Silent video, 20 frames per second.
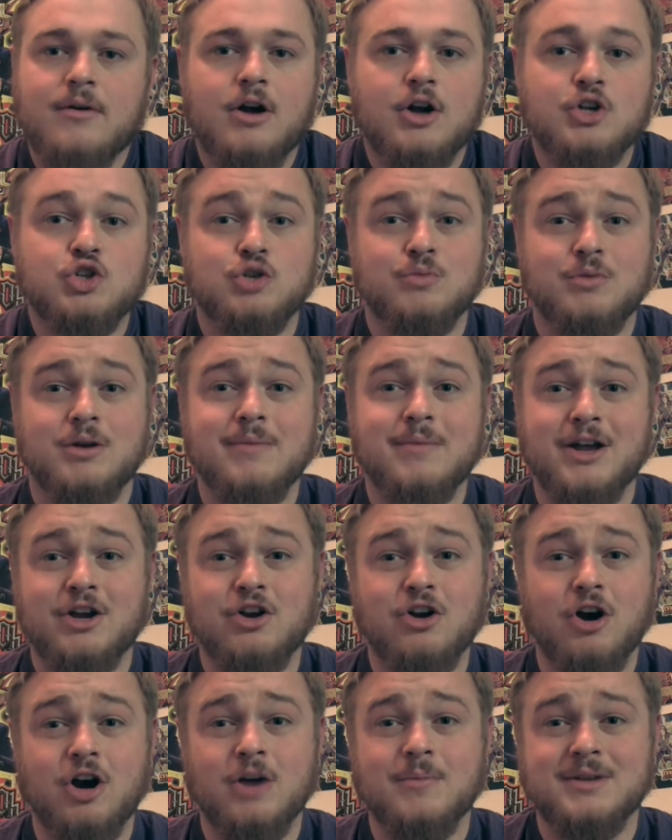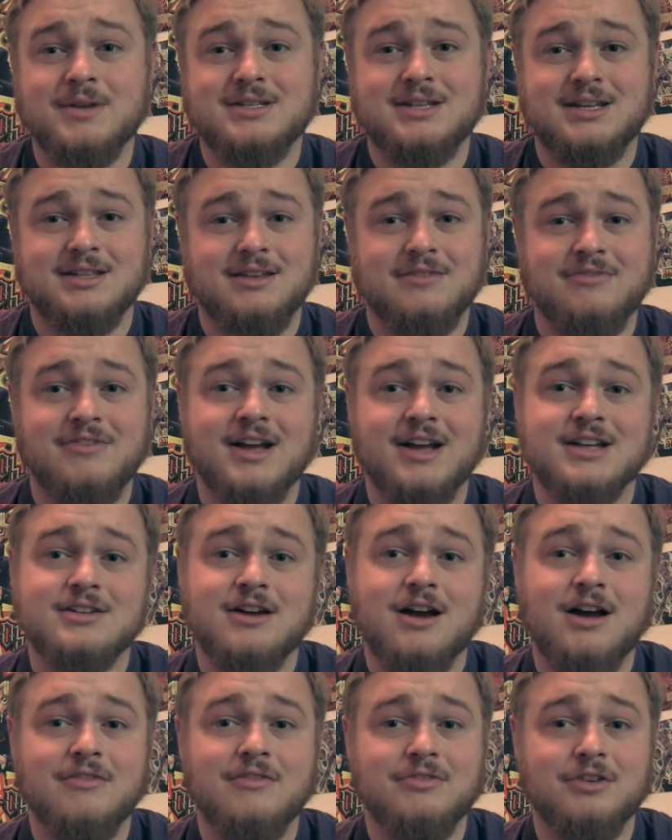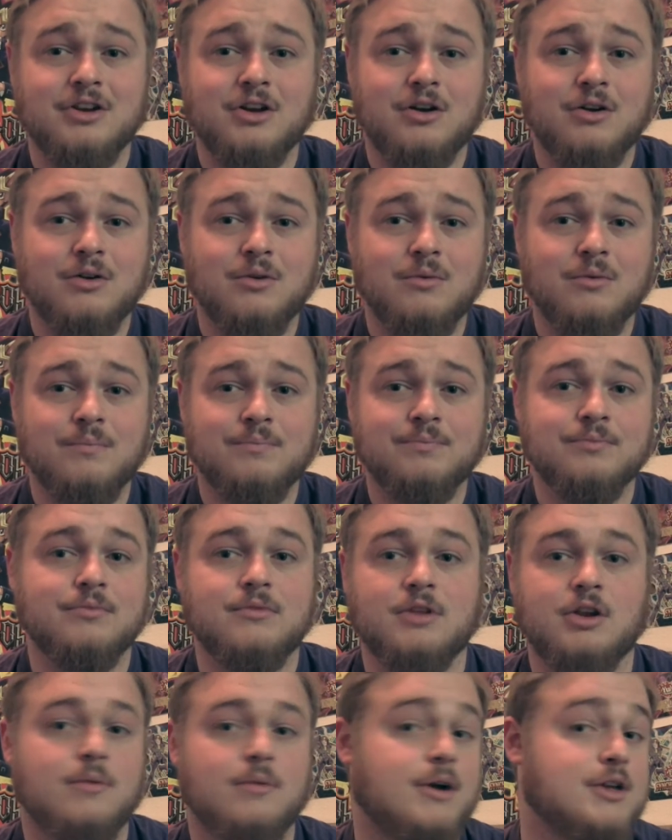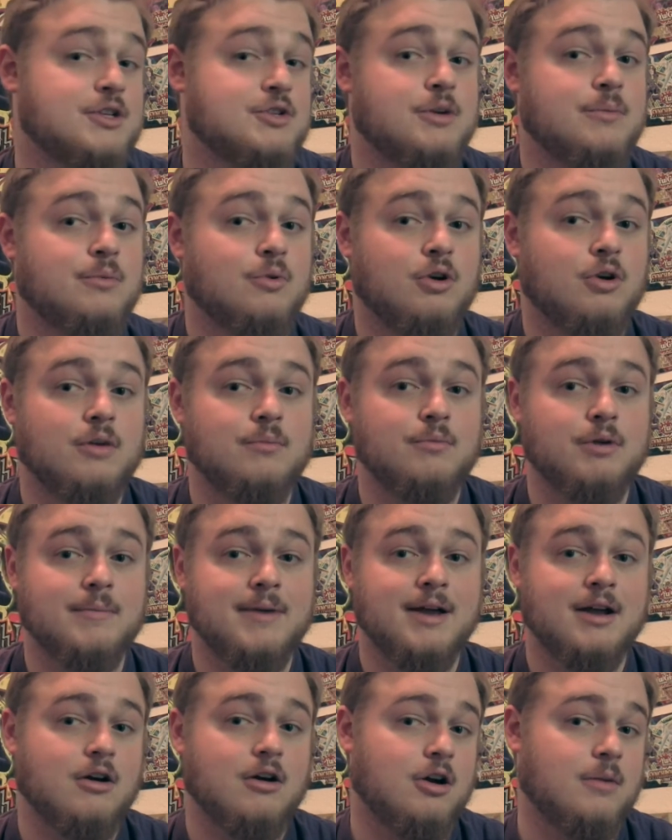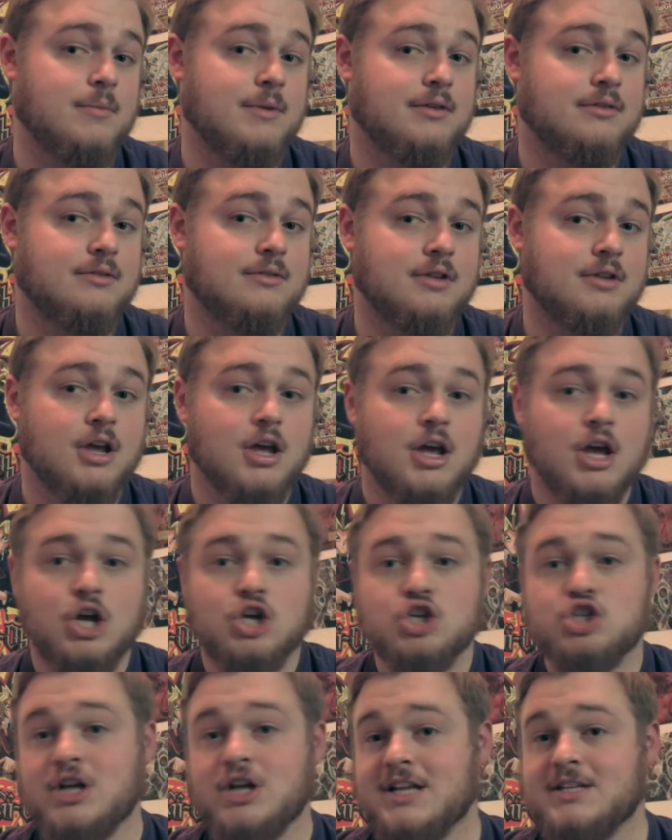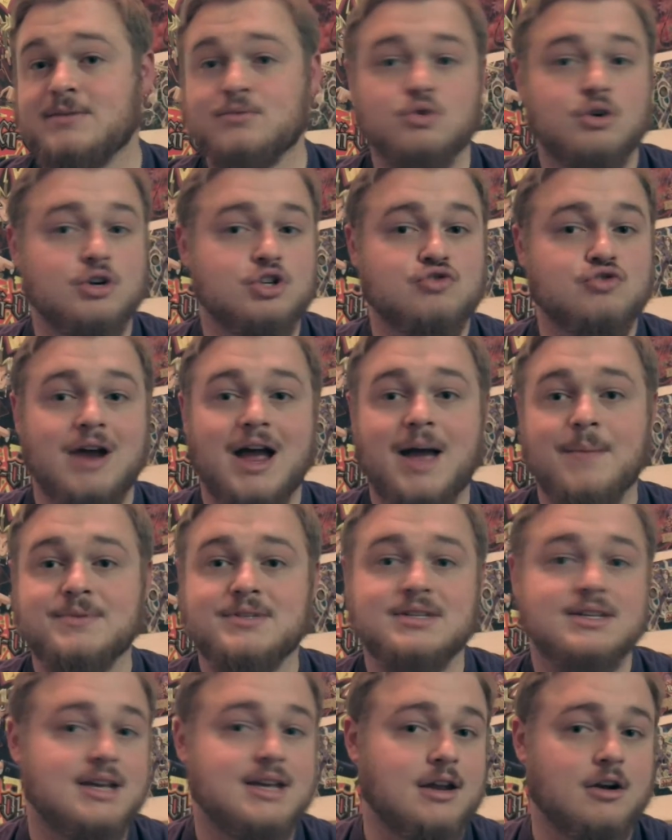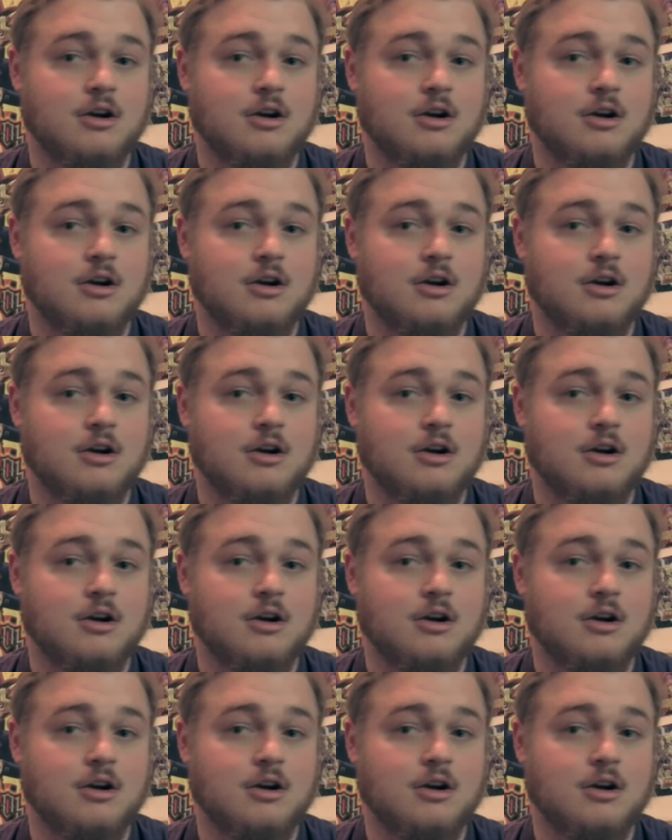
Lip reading: cards. You can bring back your Artemis to get the effect off. You know, Monster Reborn, bring back Artemis, chain some sort of traps, get